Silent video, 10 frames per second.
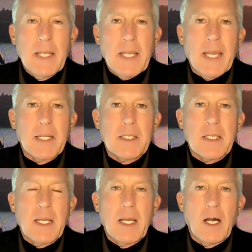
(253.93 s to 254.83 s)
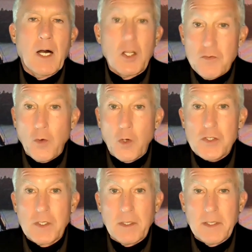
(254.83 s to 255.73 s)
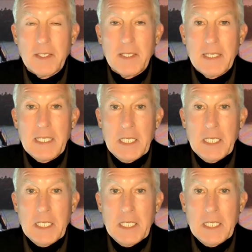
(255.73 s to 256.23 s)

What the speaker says: And unfortunately,